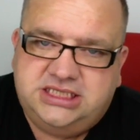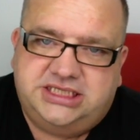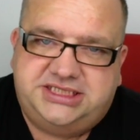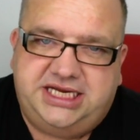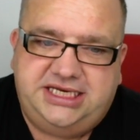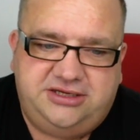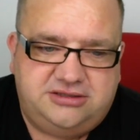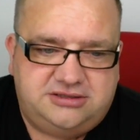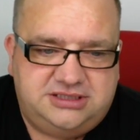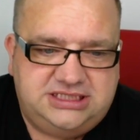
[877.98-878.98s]

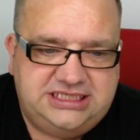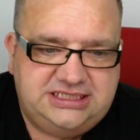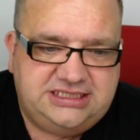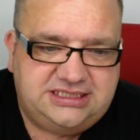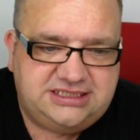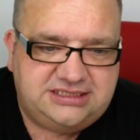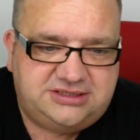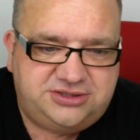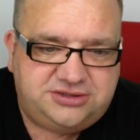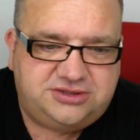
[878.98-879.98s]
Coutinho. He says, it's
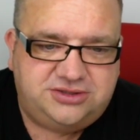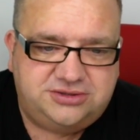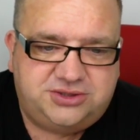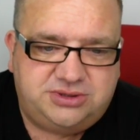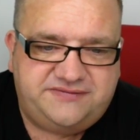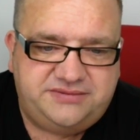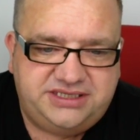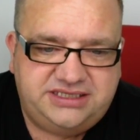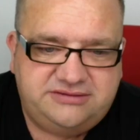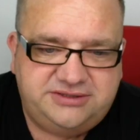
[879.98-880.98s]
just good to have him
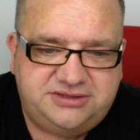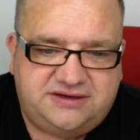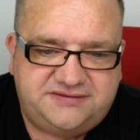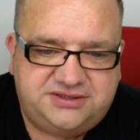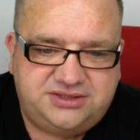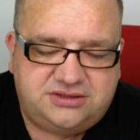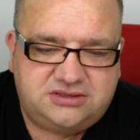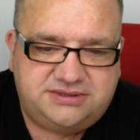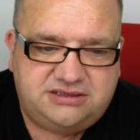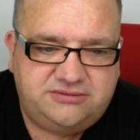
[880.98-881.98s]
here. We don't have to talk
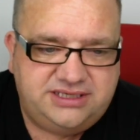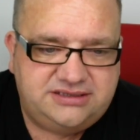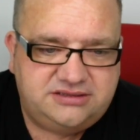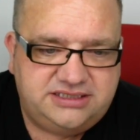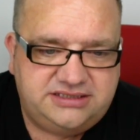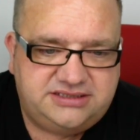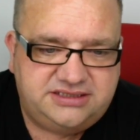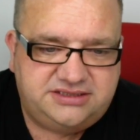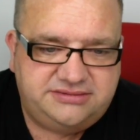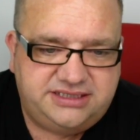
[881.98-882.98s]
about how we handled each
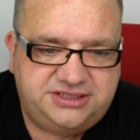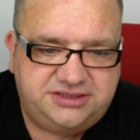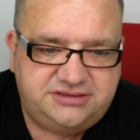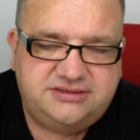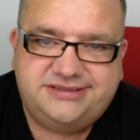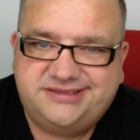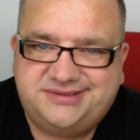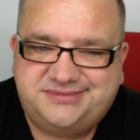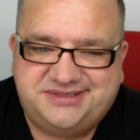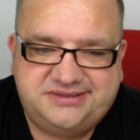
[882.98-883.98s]
situation in the
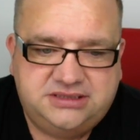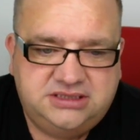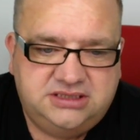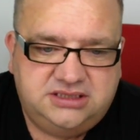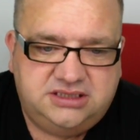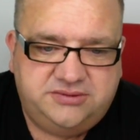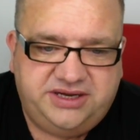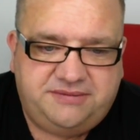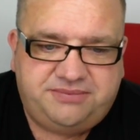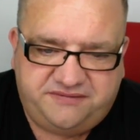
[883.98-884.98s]
summer. We
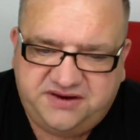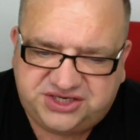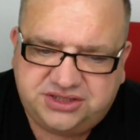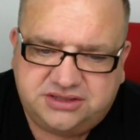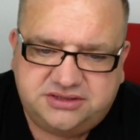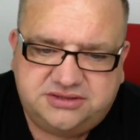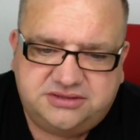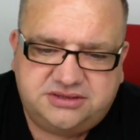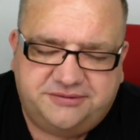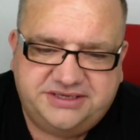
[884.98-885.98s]
are
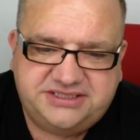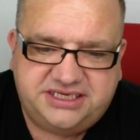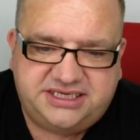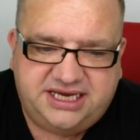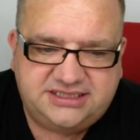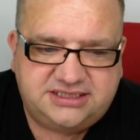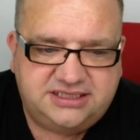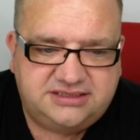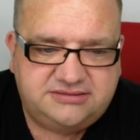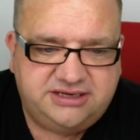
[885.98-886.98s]
professionals, and we take it as it
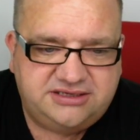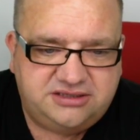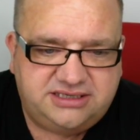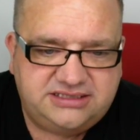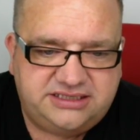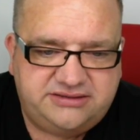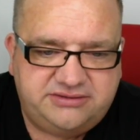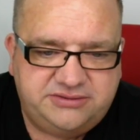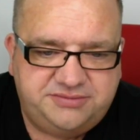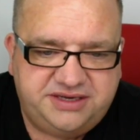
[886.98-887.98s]
is. We had no idea how
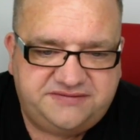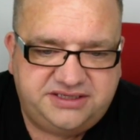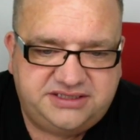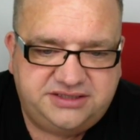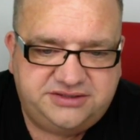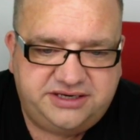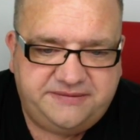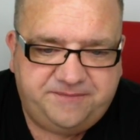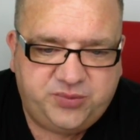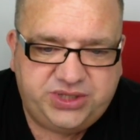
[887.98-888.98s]
he would be after this injury,
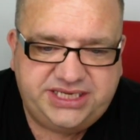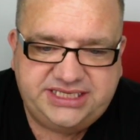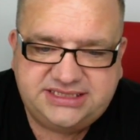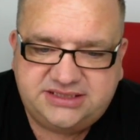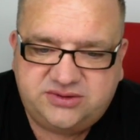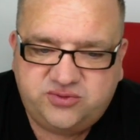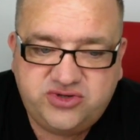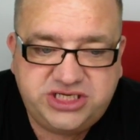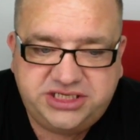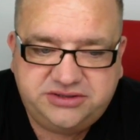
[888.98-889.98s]
but he is in a
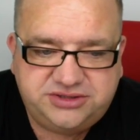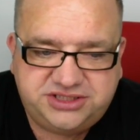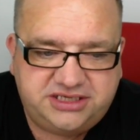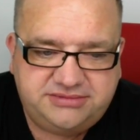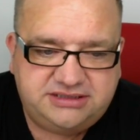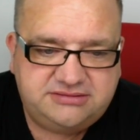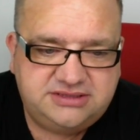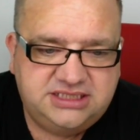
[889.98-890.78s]
really good shape now.